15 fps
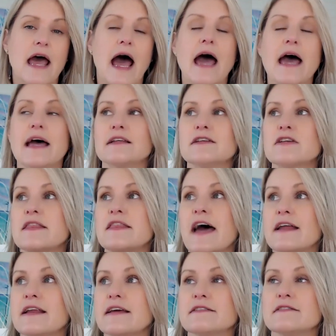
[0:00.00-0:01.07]
And
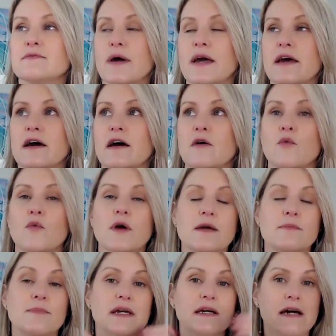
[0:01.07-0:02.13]
that is where
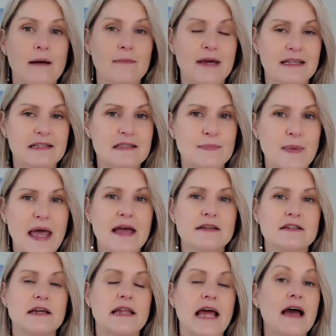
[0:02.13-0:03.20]
we become expanded.